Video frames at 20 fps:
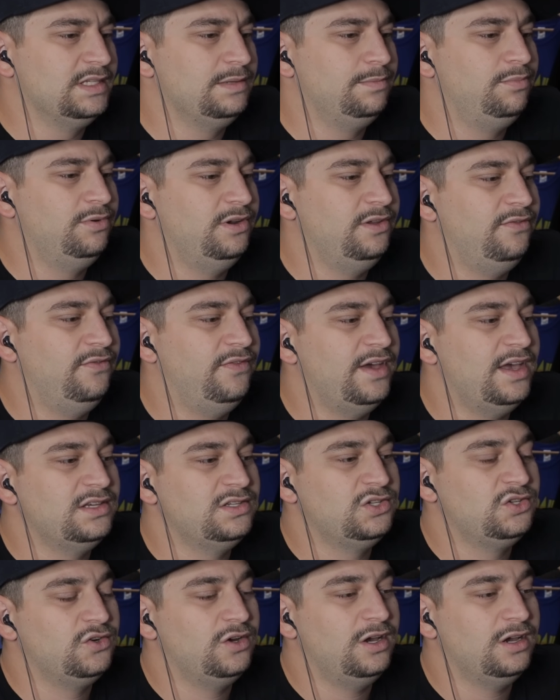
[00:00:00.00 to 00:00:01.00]
This is a pretty
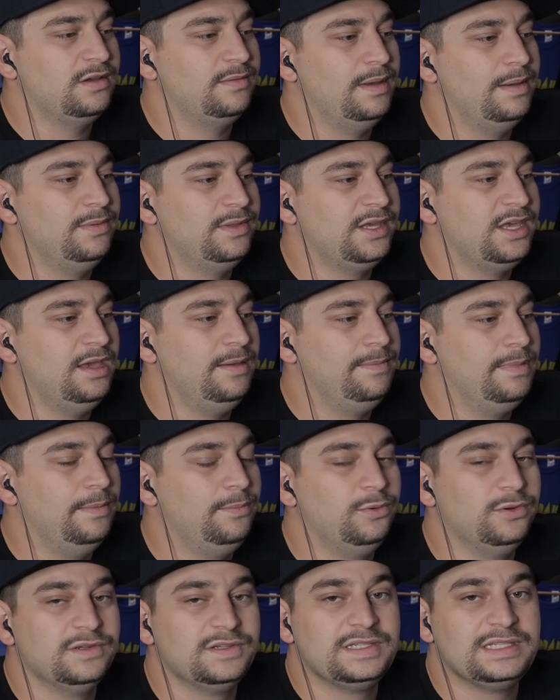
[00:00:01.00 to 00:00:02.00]
fast truck to be able to keep
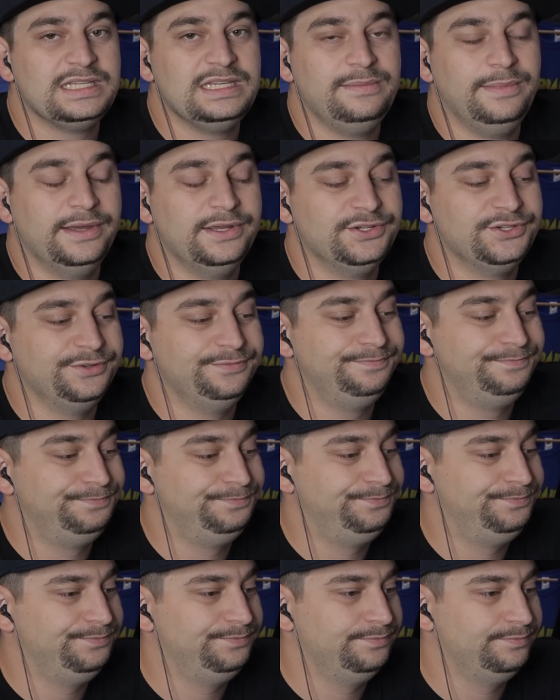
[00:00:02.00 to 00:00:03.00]
up with a steam engine.
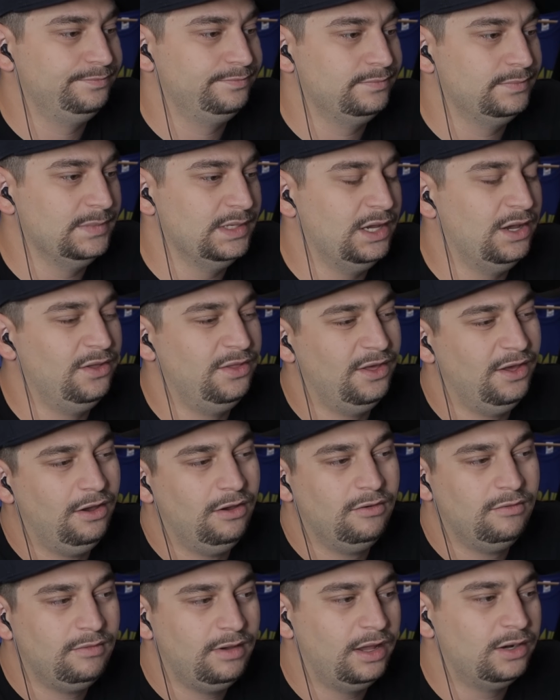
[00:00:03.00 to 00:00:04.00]

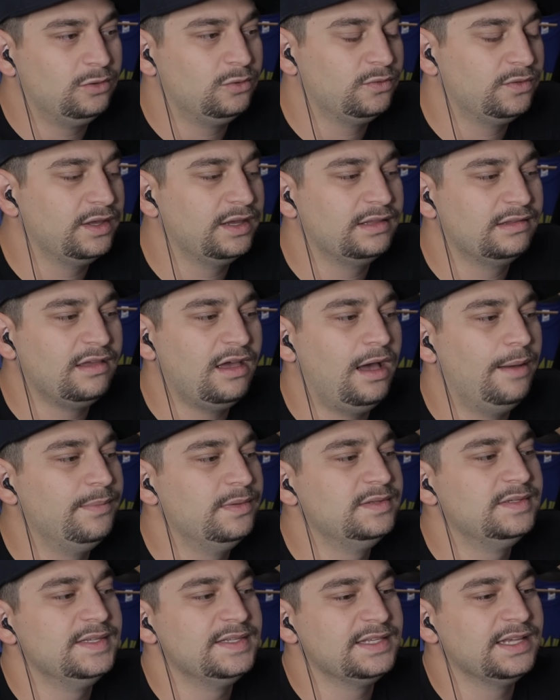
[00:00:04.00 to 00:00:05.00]
Although, I don't think
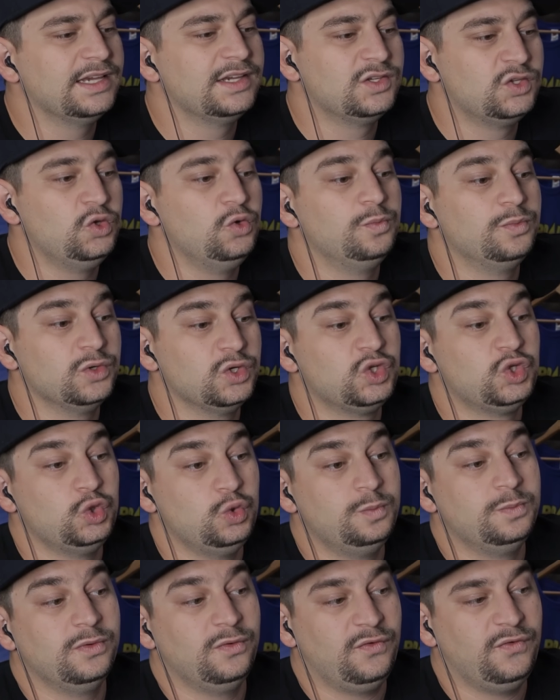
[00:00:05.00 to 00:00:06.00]
Thomas is like super,
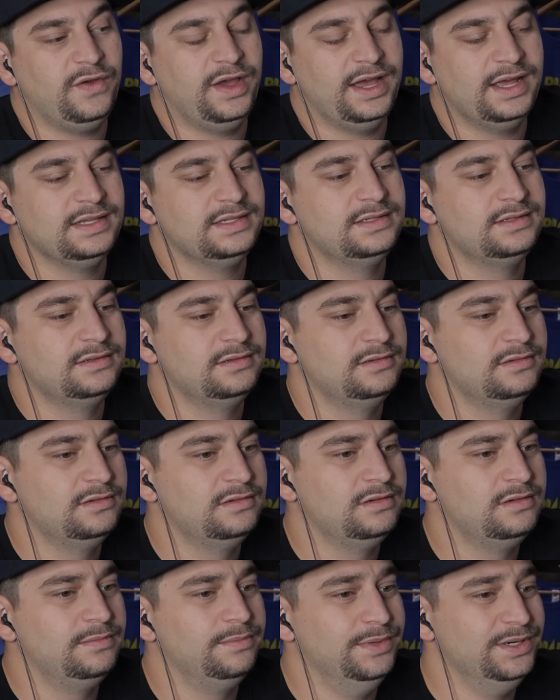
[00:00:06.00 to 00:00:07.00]
super fast.
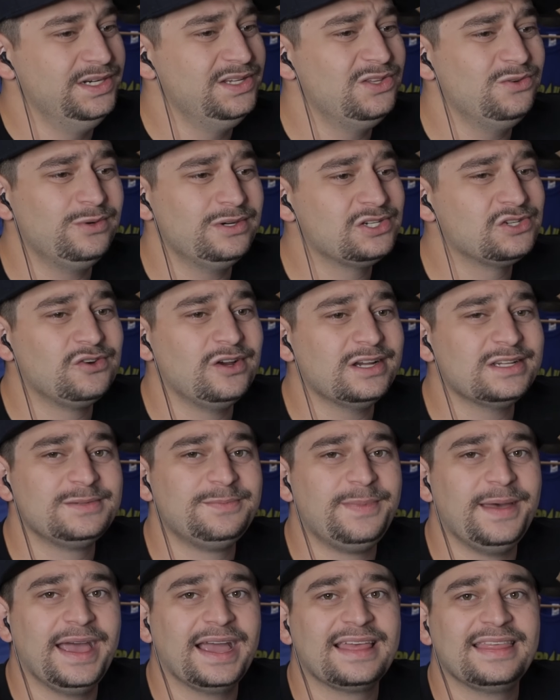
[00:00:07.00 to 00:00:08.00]
But neither were trucks
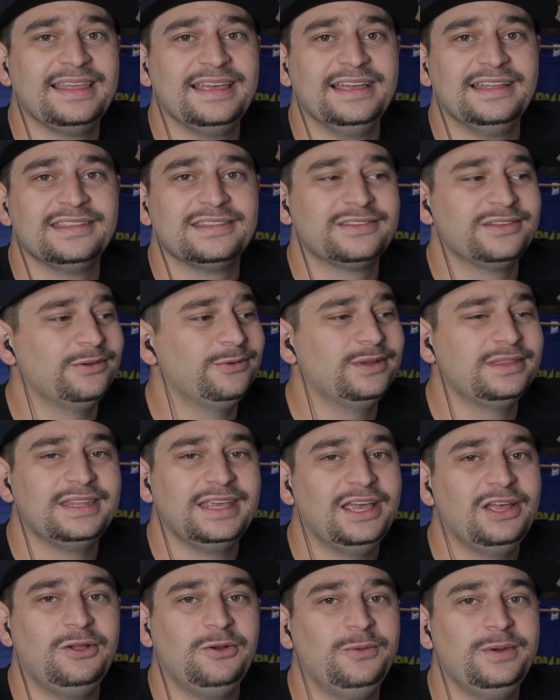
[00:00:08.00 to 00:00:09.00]
back then, so what
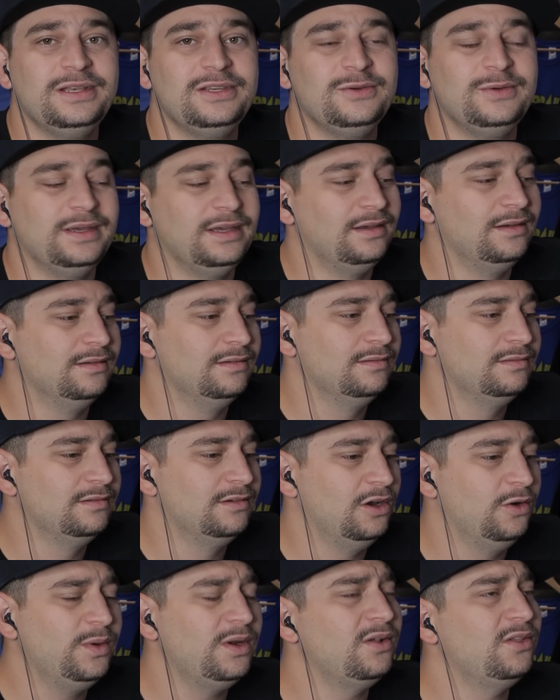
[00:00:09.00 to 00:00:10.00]
the hell are we doing?
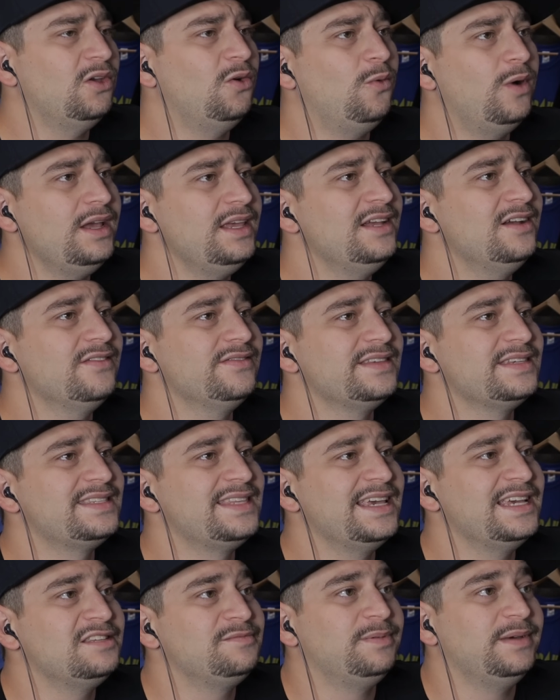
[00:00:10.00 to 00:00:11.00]
We don't know what year this
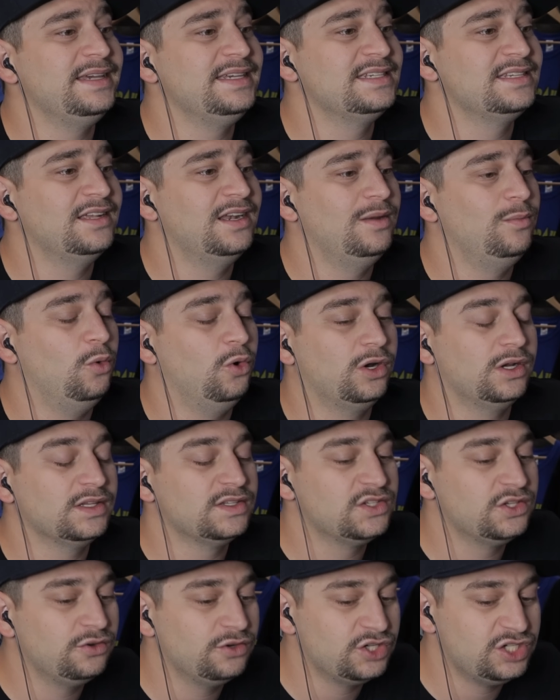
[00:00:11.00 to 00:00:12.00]
takes place anymore,
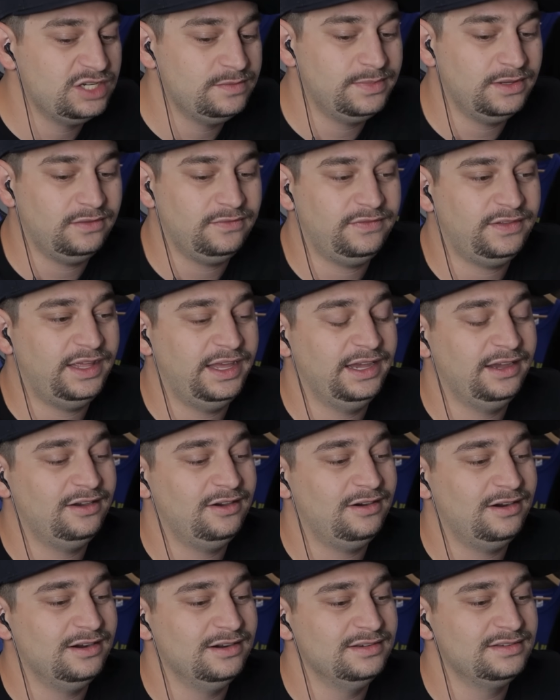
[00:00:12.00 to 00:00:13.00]
considering she built flying
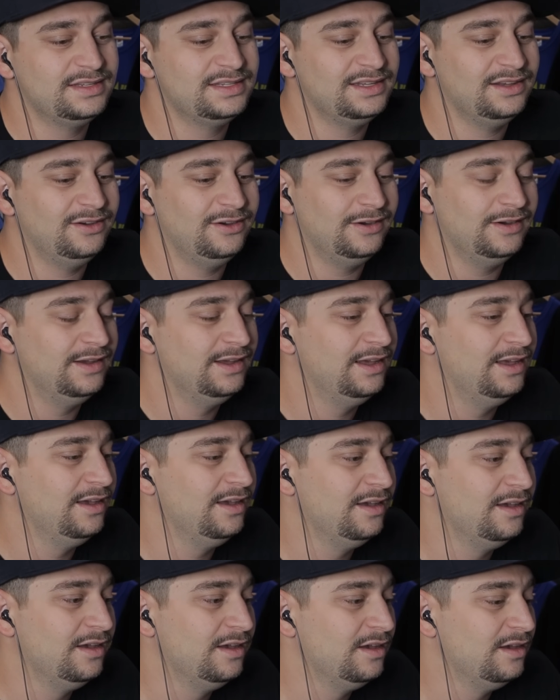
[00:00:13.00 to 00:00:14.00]
cars, so...
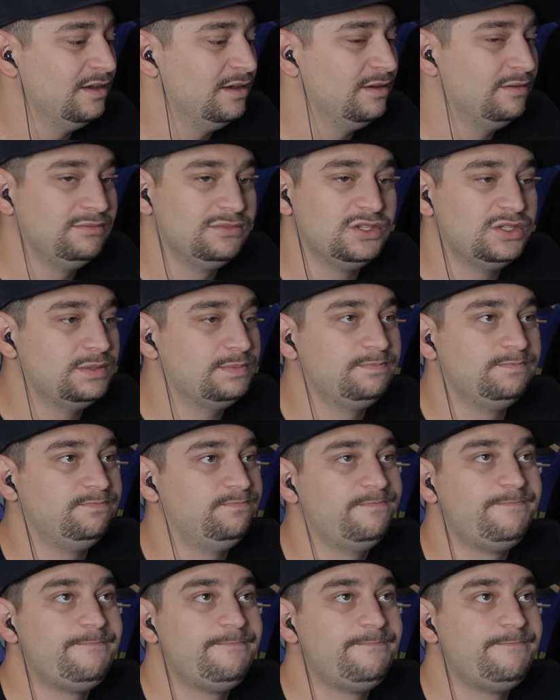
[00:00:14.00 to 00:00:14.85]
Just...